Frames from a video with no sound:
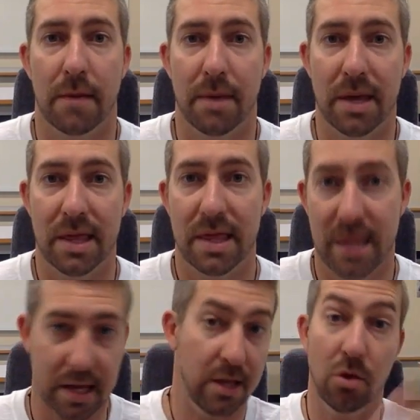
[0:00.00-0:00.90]
in
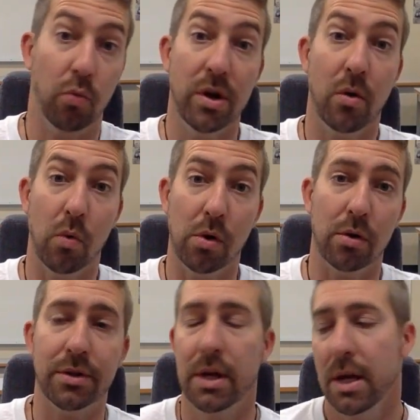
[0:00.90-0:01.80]
the real
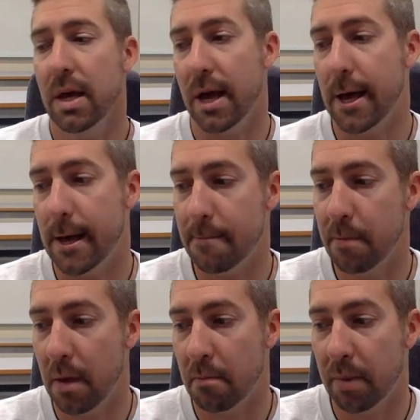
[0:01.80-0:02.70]
world,
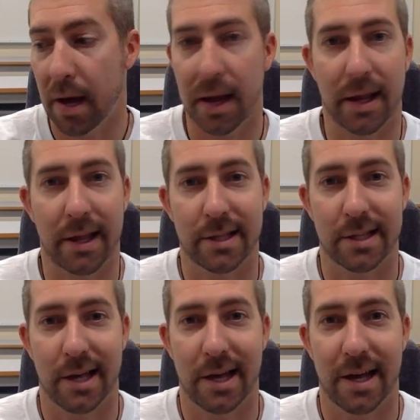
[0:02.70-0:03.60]
but it's
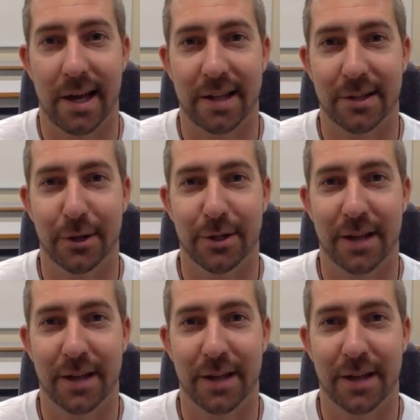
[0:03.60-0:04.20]
a good